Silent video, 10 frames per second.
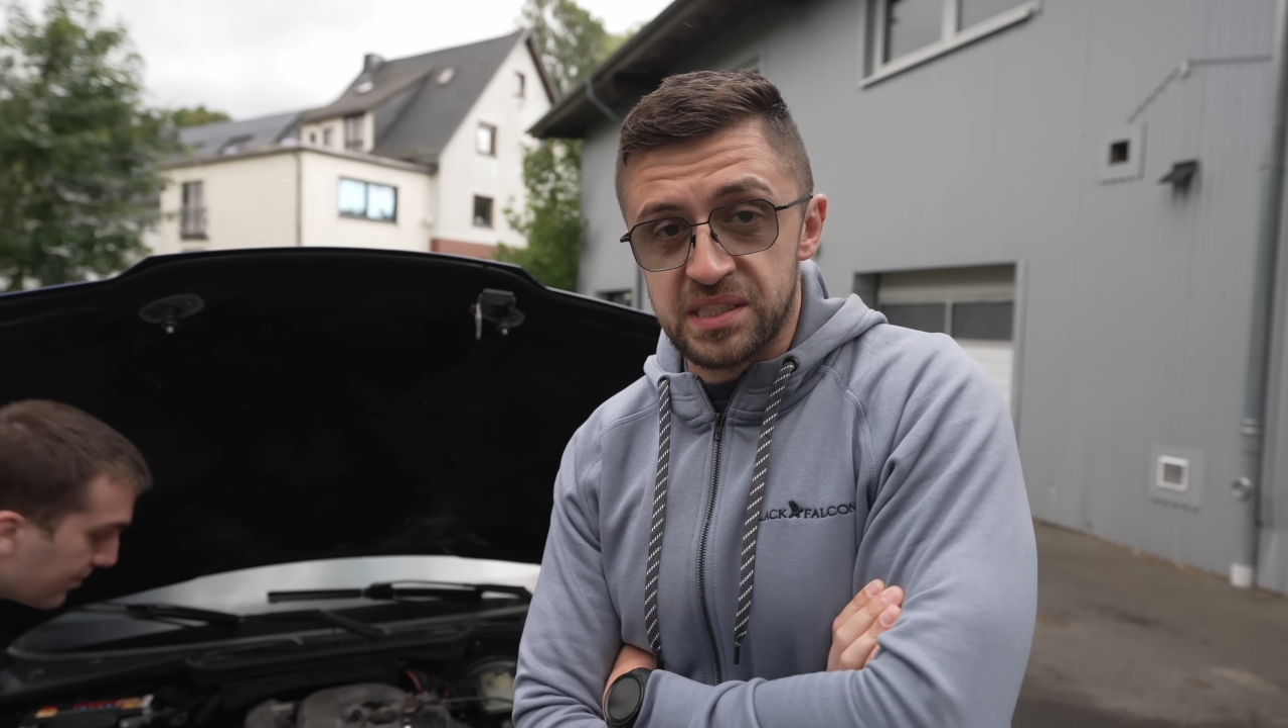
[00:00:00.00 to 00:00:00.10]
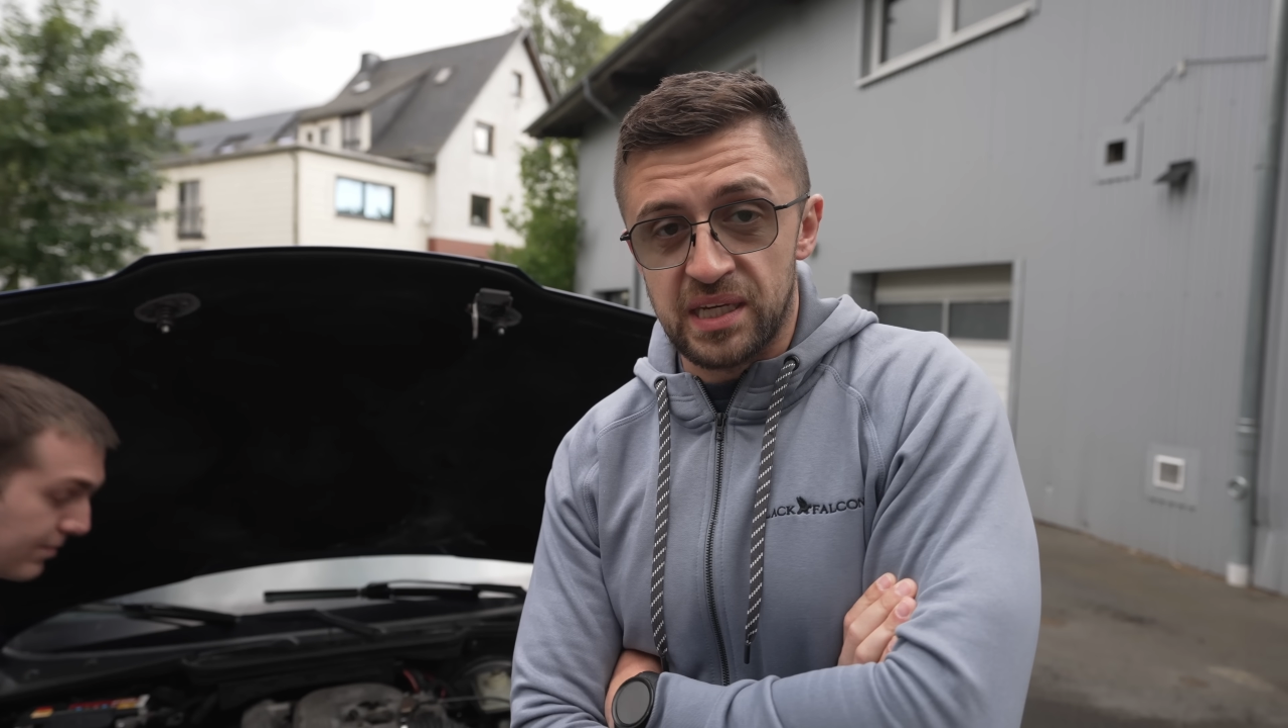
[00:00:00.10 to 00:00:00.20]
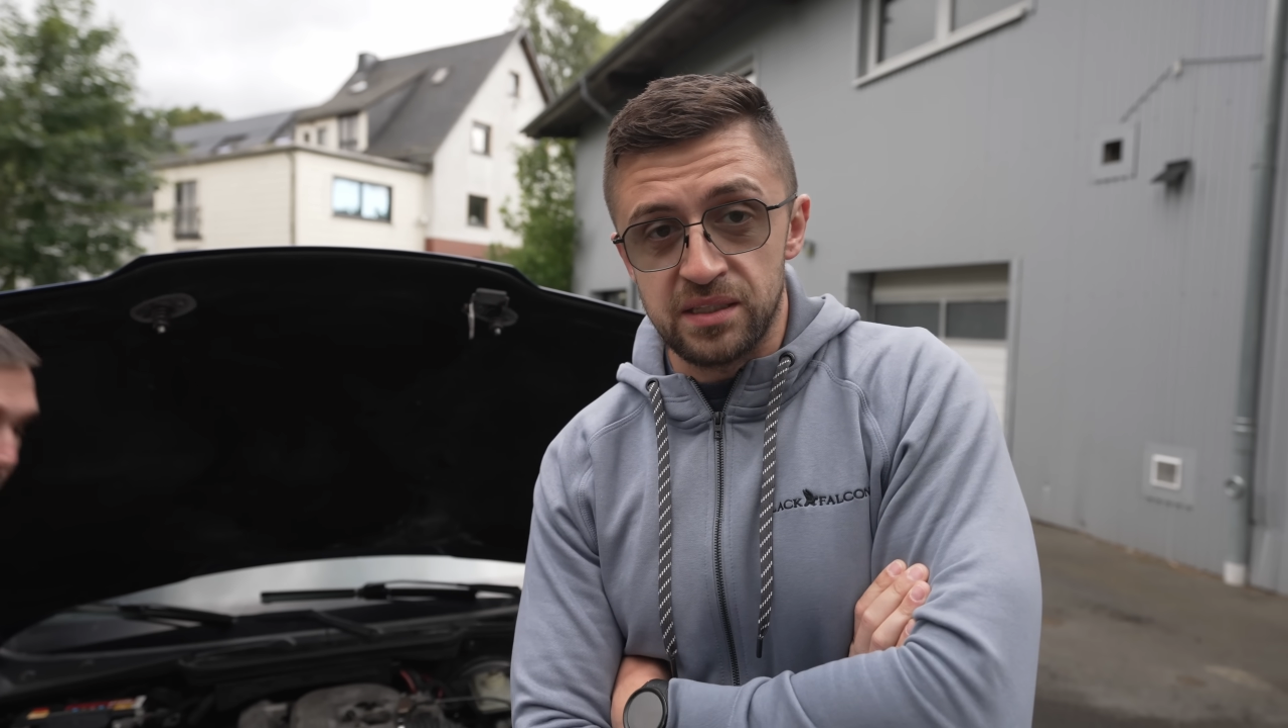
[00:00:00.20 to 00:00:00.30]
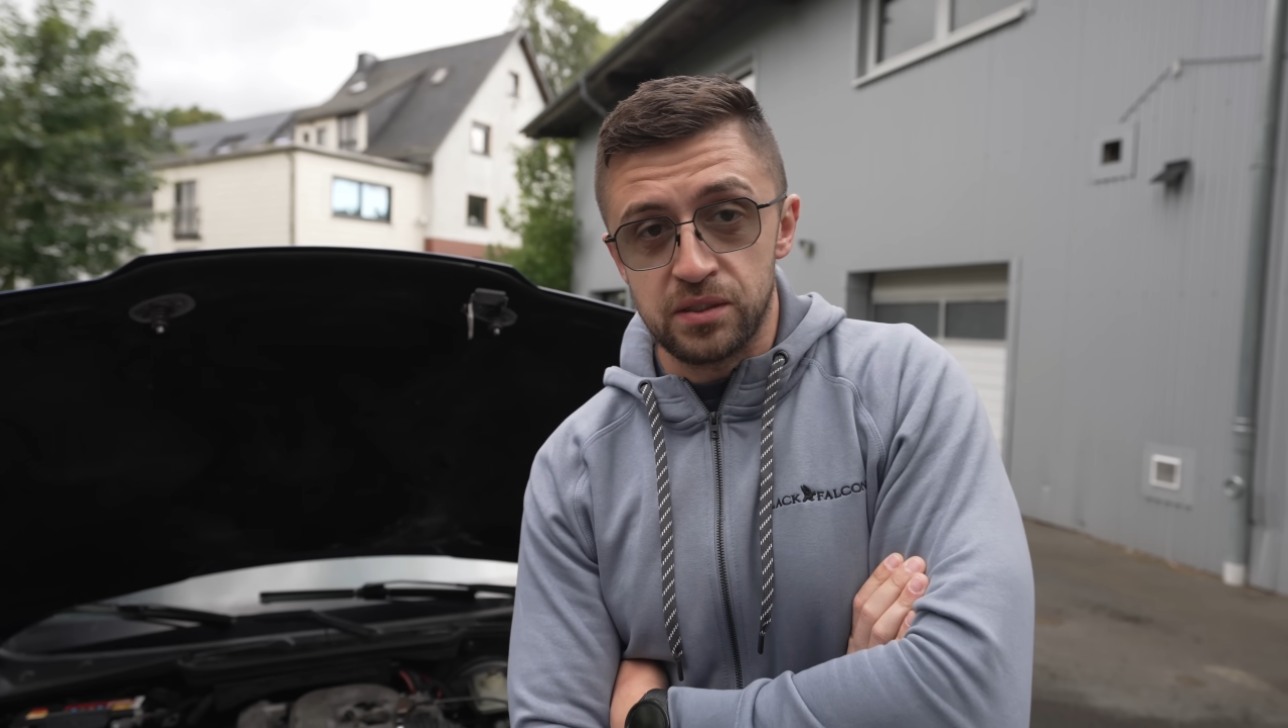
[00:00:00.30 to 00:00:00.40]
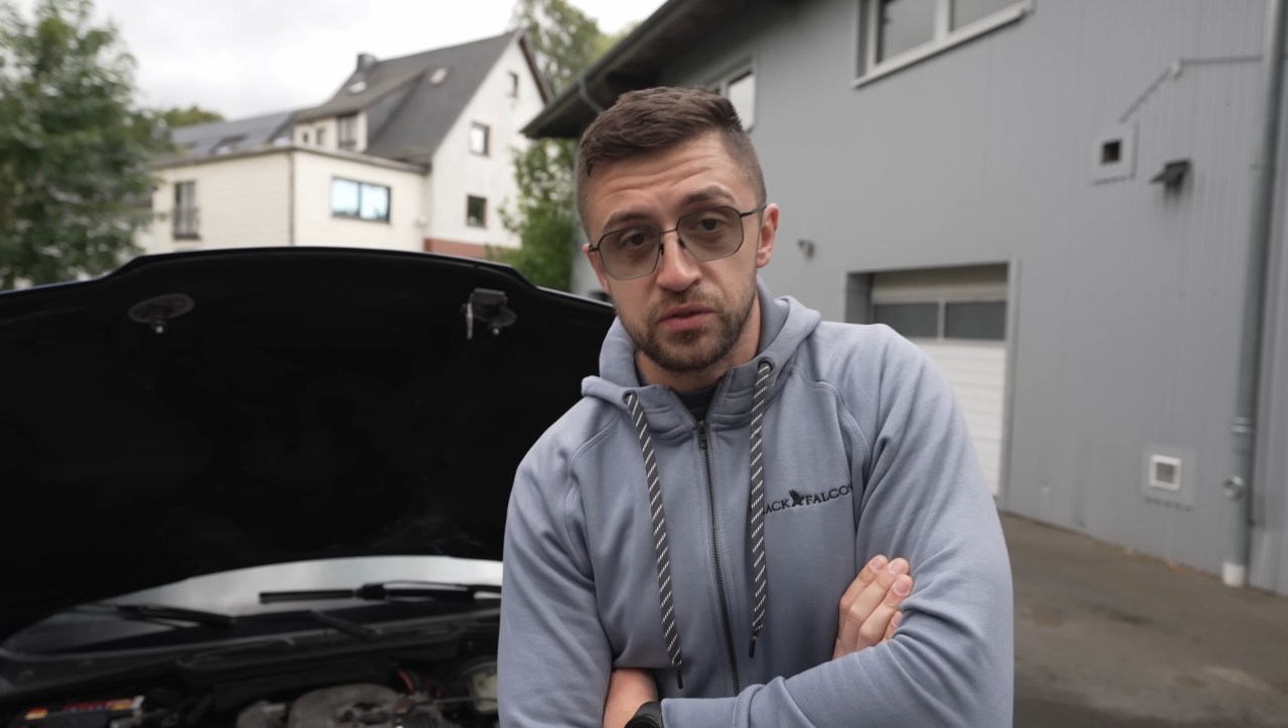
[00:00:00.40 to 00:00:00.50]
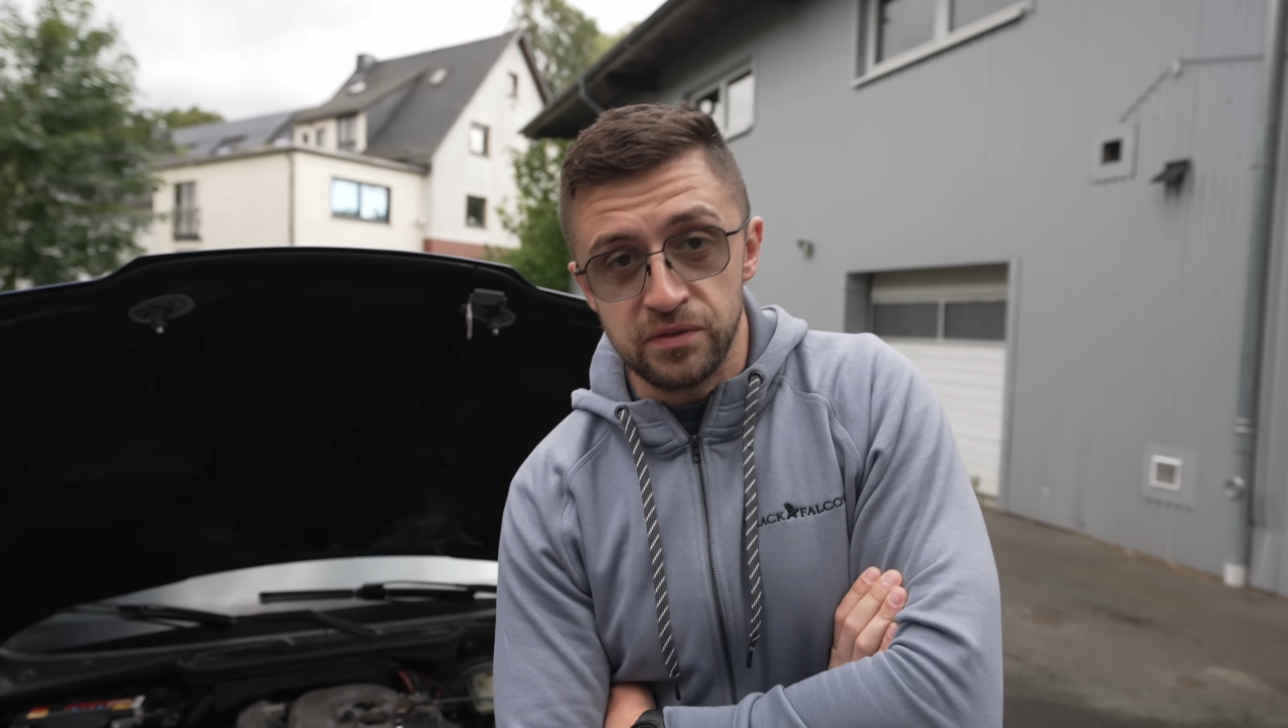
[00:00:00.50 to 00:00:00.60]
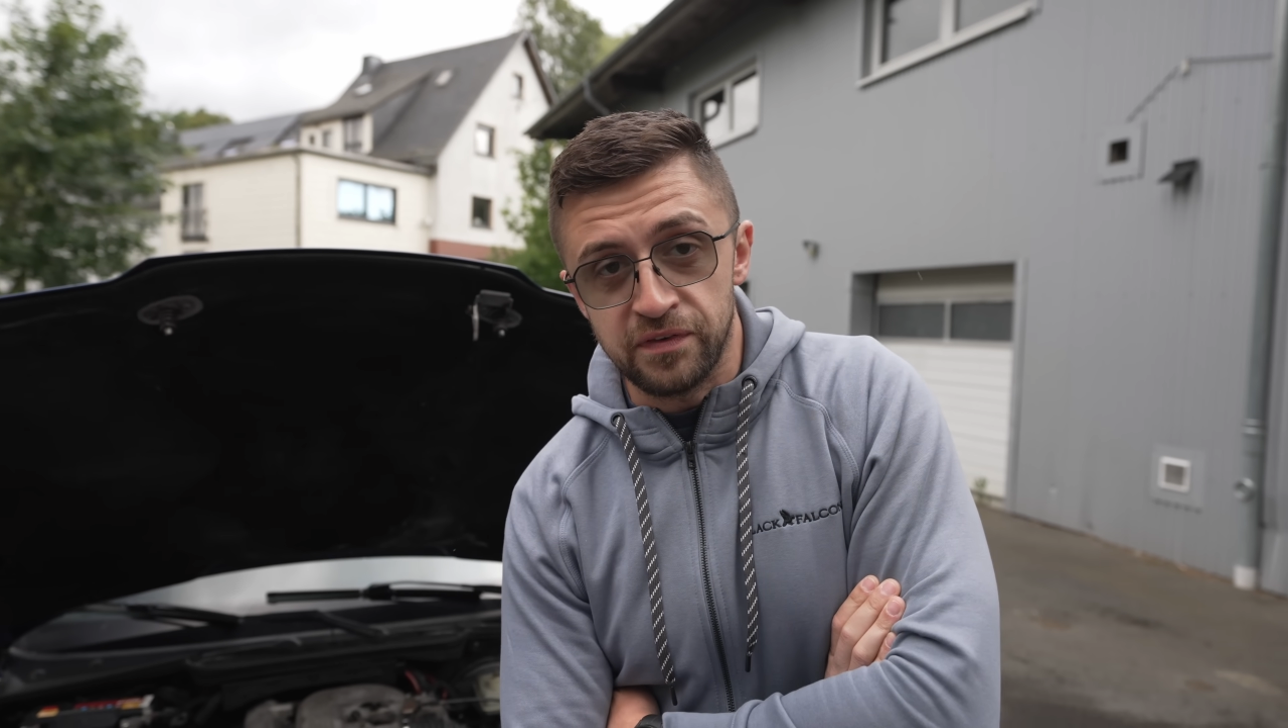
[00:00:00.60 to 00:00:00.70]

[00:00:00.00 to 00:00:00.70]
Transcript: send through